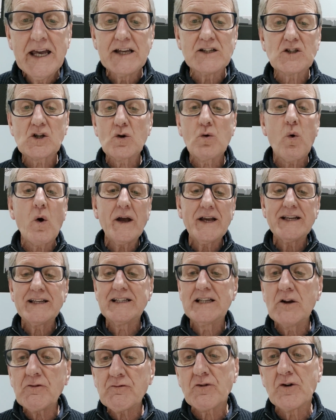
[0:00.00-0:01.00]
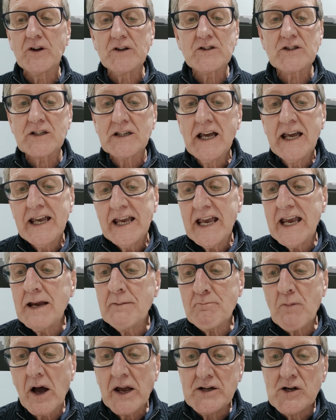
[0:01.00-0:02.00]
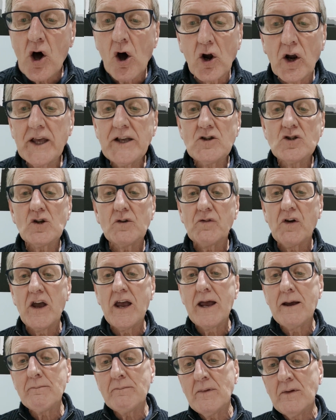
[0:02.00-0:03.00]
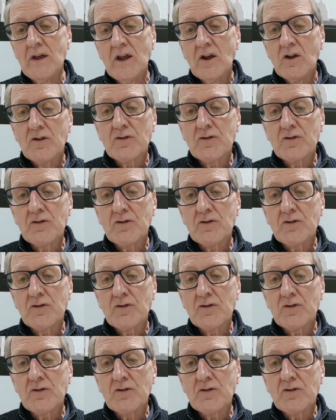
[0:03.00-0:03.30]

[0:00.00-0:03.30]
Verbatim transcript: is quite different in my knowledge of Him